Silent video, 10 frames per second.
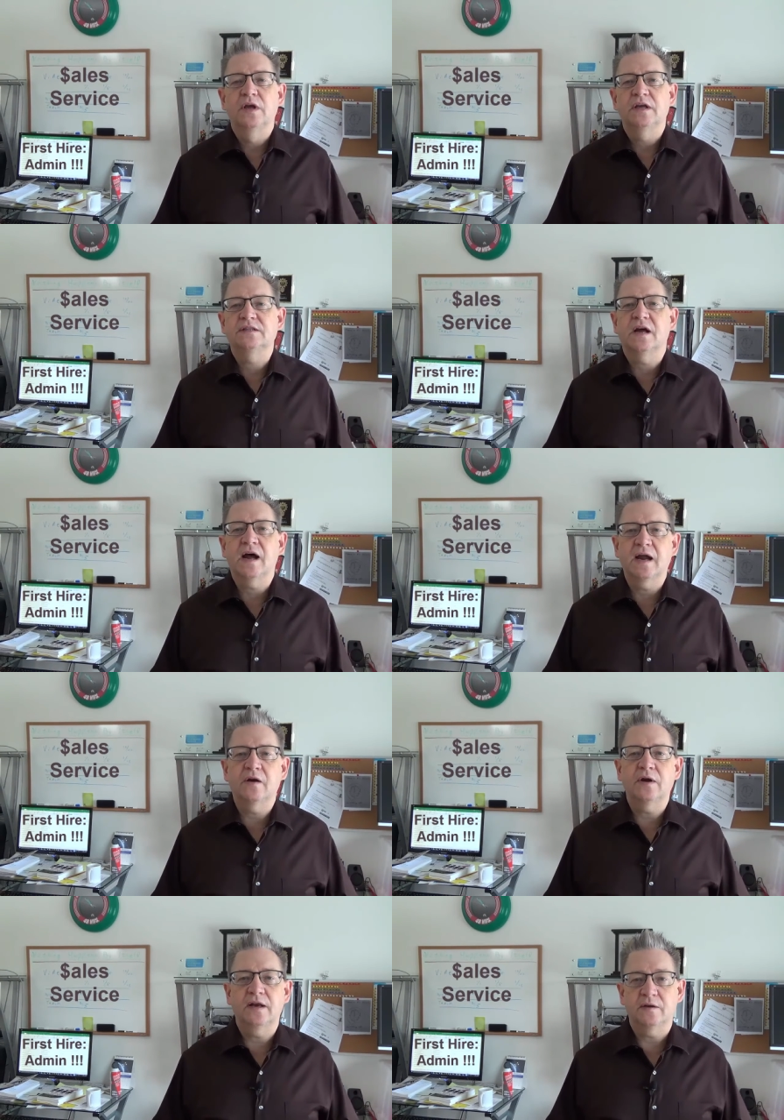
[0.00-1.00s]
is to
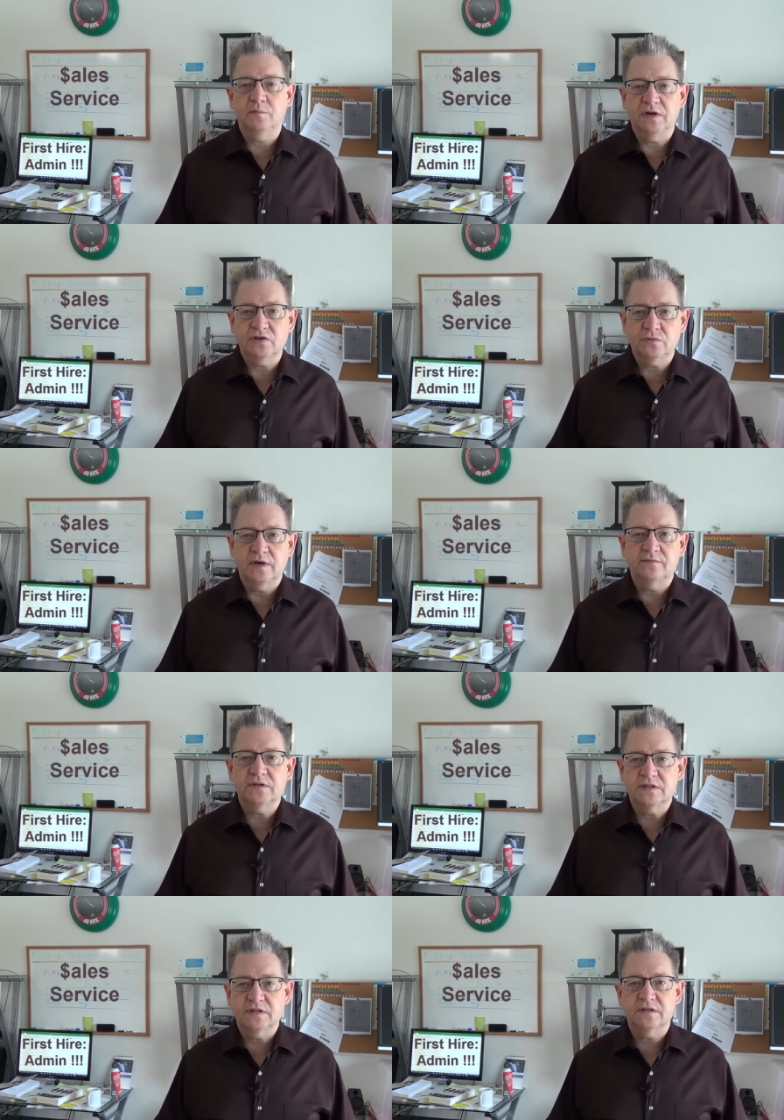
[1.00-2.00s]
hire an administrative
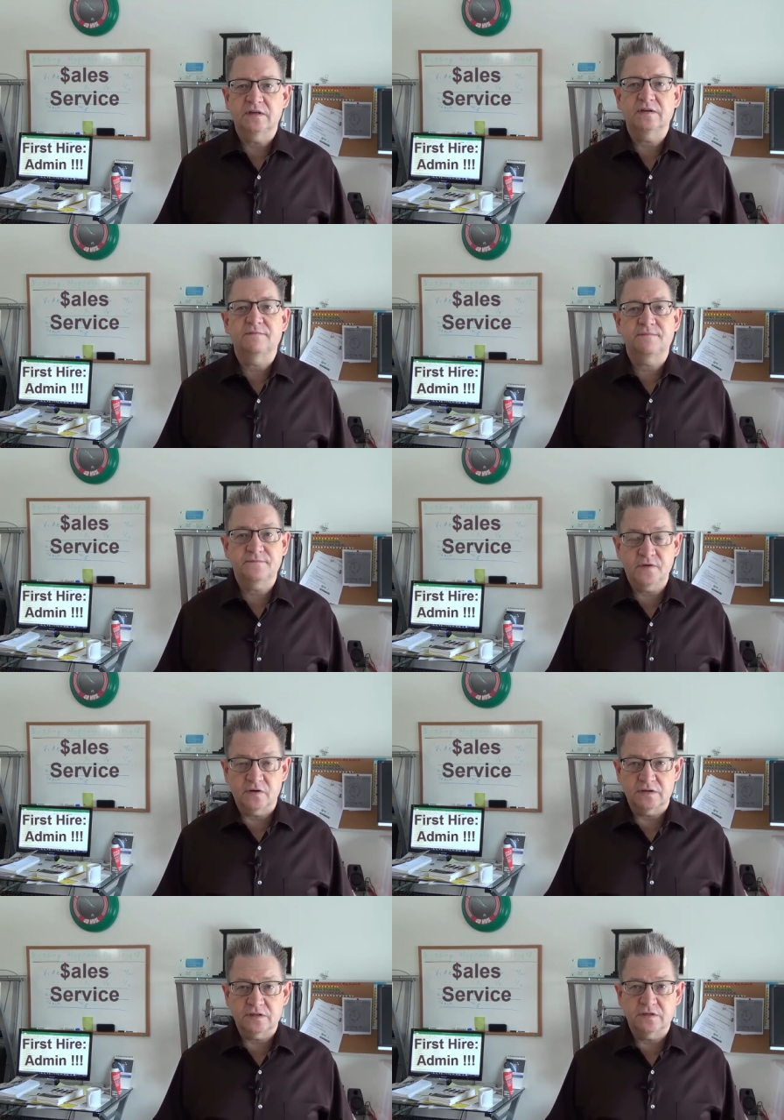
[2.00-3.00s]
assistant
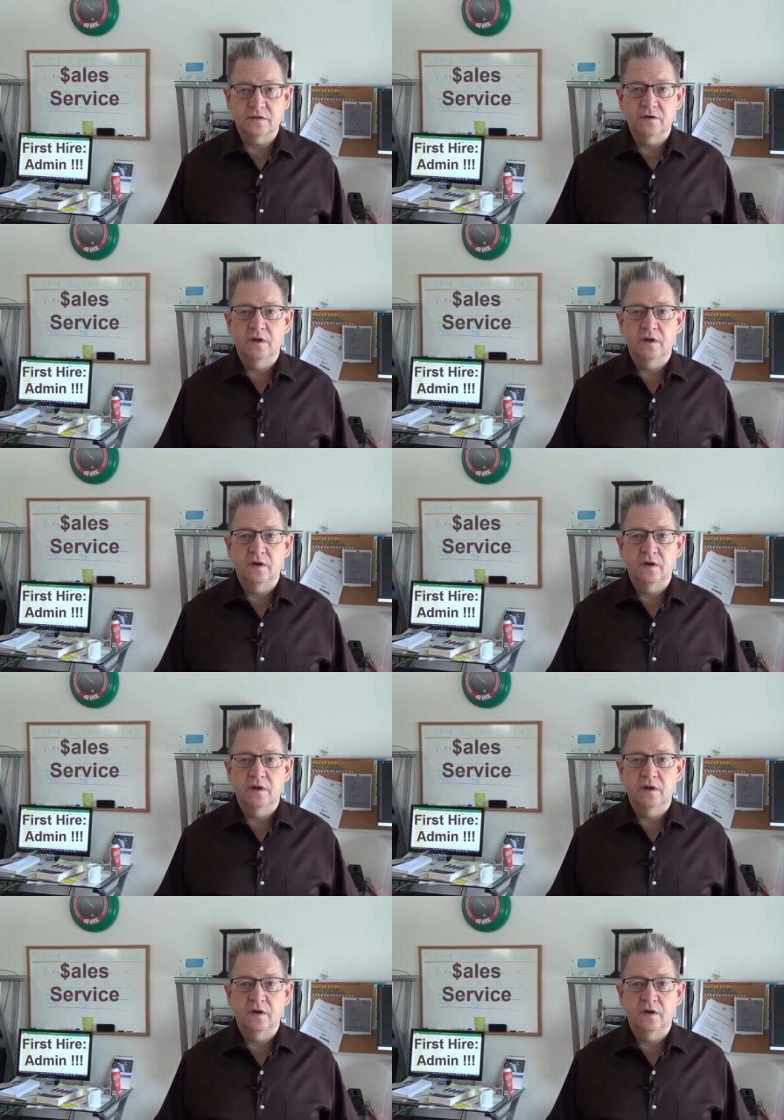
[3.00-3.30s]
first.